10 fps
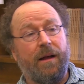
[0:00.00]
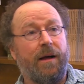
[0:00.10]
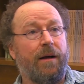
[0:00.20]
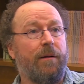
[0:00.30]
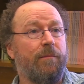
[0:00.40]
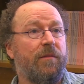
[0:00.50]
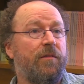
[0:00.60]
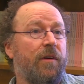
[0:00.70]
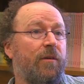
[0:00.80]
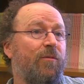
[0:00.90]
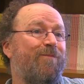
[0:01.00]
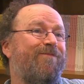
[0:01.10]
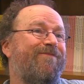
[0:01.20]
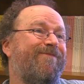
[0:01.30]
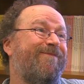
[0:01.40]
Um, so
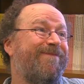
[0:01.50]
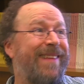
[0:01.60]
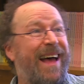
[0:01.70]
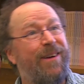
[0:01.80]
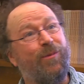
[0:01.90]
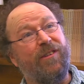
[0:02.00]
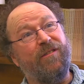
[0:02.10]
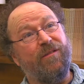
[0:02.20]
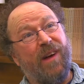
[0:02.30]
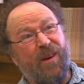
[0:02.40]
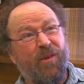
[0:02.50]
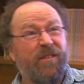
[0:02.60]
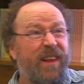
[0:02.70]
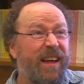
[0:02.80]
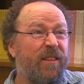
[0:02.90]
I would I would
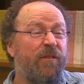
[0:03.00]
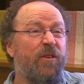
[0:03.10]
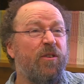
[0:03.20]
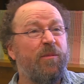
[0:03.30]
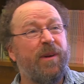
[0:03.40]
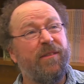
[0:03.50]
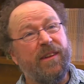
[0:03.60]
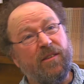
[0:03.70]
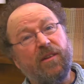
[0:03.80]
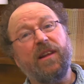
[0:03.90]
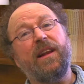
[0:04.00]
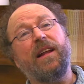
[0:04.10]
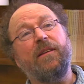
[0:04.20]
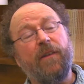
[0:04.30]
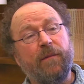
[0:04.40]
have liked the food, but if there's only a
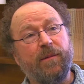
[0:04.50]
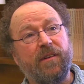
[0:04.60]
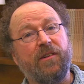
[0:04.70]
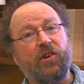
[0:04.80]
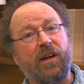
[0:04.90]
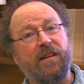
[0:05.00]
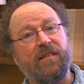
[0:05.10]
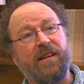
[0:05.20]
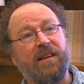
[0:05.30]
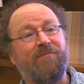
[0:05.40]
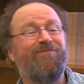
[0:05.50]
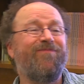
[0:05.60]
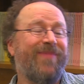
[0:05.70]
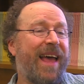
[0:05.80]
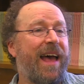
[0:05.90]
95% chance, then
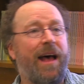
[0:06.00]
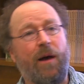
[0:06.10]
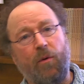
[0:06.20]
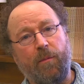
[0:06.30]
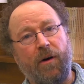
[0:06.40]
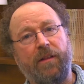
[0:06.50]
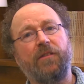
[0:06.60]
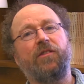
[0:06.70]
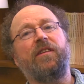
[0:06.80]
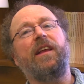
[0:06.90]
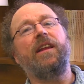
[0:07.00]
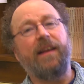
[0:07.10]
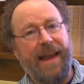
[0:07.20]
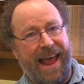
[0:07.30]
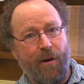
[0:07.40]
eh, I won't bother. I'll just eat
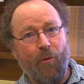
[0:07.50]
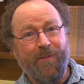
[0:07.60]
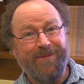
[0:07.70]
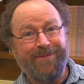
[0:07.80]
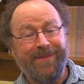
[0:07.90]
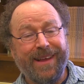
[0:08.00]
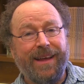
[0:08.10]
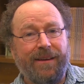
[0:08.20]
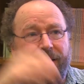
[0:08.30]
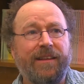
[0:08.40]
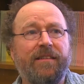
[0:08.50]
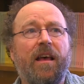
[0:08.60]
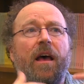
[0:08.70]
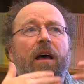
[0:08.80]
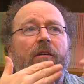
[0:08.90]
it now. You know, there's
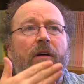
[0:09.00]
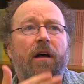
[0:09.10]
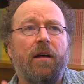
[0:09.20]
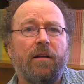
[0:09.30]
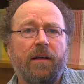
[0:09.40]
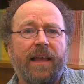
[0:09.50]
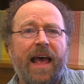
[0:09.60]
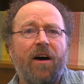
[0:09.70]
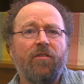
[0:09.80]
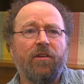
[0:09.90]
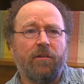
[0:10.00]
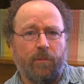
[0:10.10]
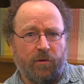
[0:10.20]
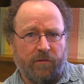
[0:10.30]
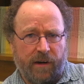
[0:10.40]

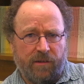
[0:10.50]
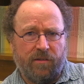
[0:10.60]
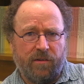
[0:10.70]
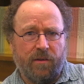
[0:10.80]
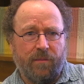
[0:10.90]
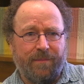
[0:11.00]
calculable risk.